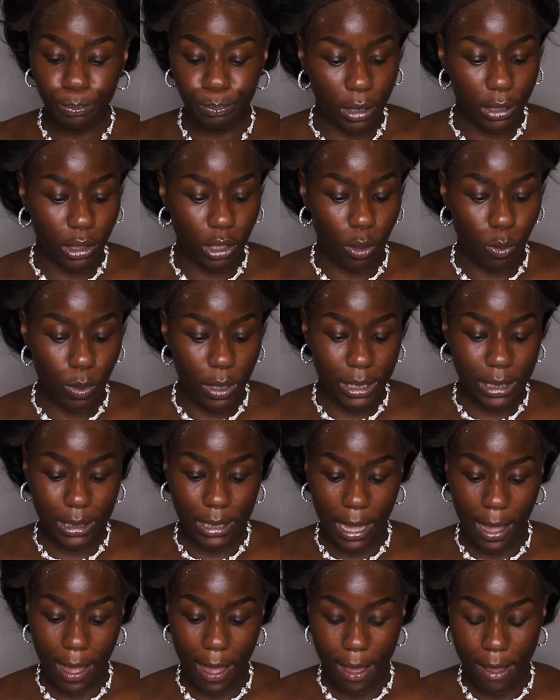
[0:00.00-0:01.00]
but the ones
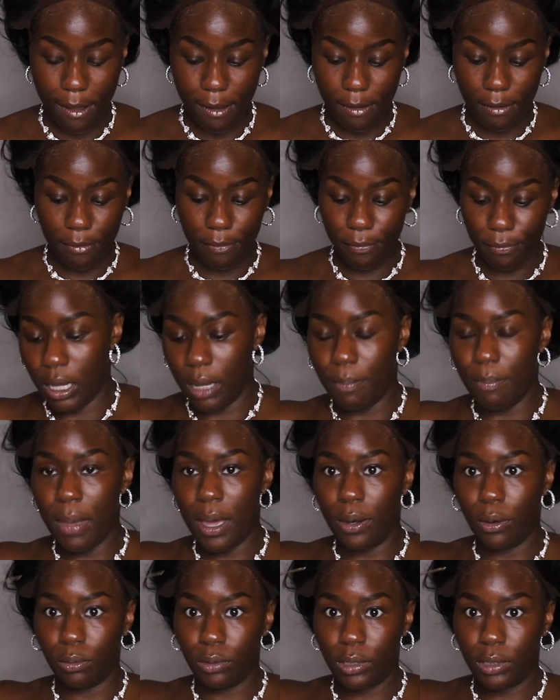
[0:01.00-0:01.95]
that have a metal